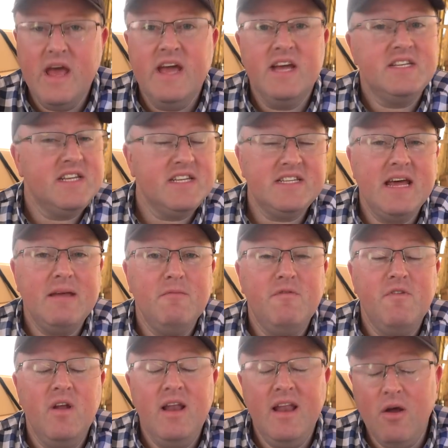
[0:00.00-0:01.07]
It's the same
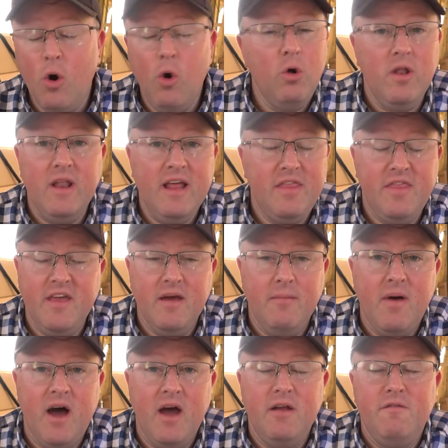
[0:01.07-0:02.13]
for all
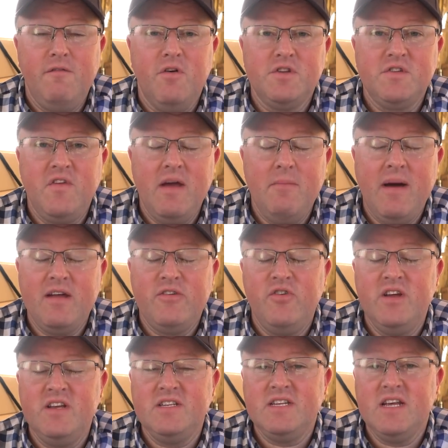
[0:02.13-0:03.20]
lithium iron phosphate
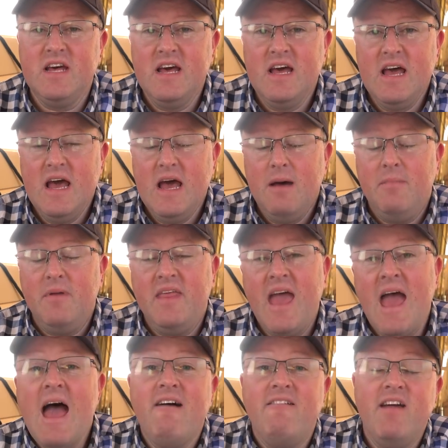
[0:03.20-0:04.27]
batteries, but the
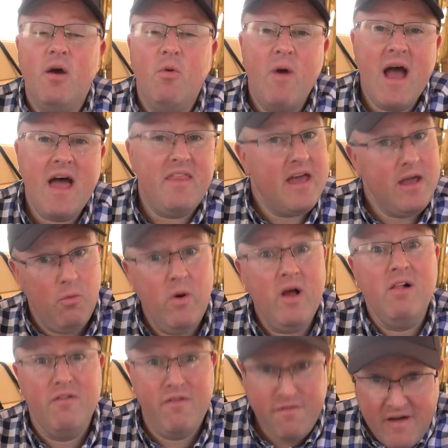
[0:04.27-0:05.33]
area where they
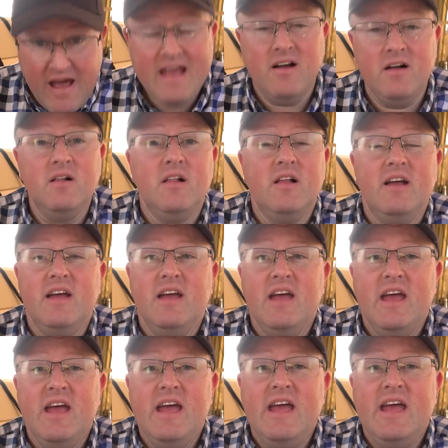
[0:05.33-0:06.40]
will fail
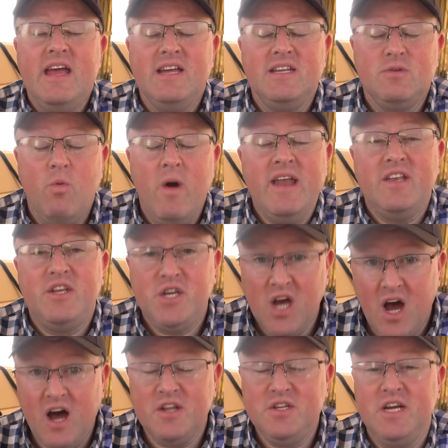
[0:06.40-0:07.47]
is when
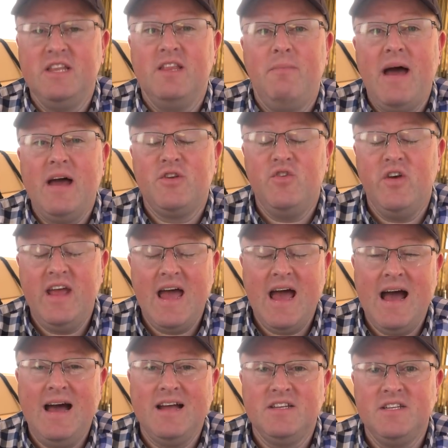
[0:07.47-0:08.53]
charging the battery
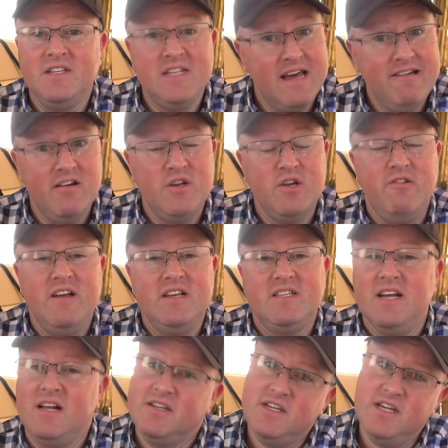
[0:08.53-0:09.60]
at zero degrees
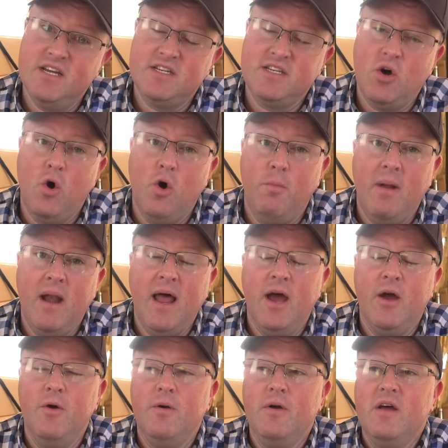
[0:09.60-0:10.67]
Celsius or
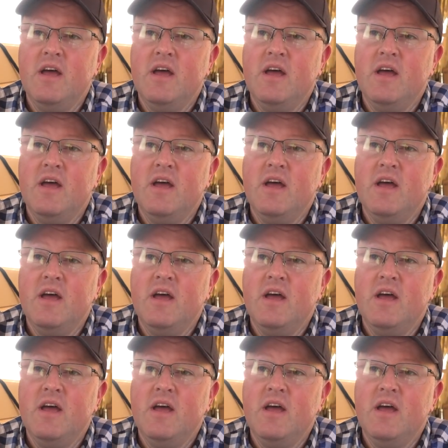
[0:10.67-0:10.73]
below.